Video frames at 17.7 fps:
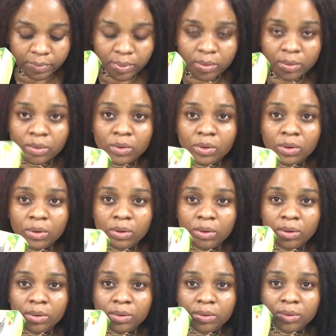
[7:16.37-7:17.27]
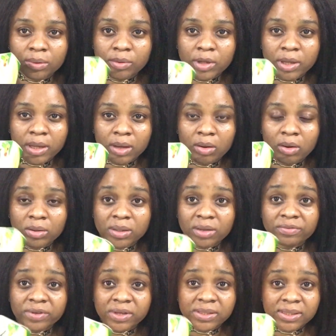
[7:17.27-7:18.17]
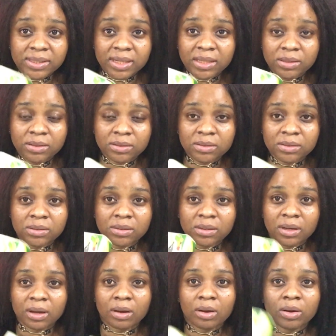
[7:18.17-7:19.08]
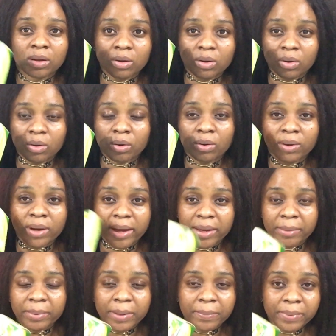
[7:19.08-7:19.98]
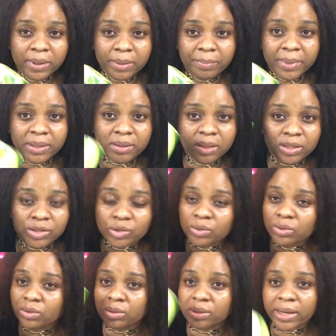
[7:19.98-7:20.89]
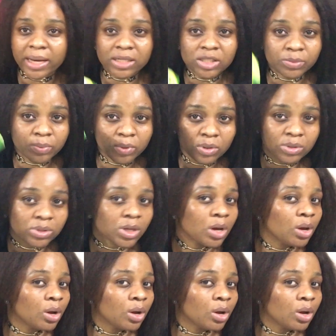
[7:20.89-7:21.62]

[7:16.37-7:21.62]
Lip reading: your uneven skin or hyperpigmentation or dark spots